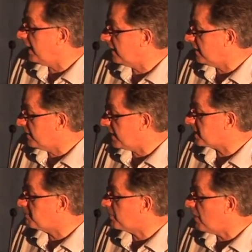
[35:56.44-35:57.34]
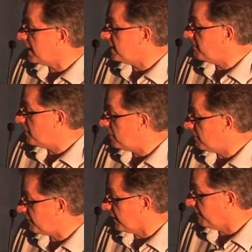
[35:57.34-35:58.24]
Ireland, as Bridie
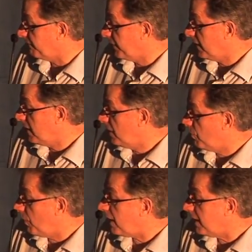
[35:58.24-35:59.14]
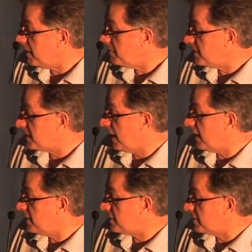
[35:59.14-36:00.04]
Murphy. While
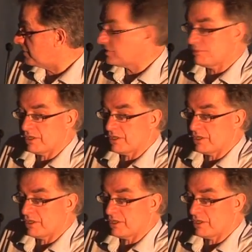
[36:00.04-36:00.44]
hypnotized, she's an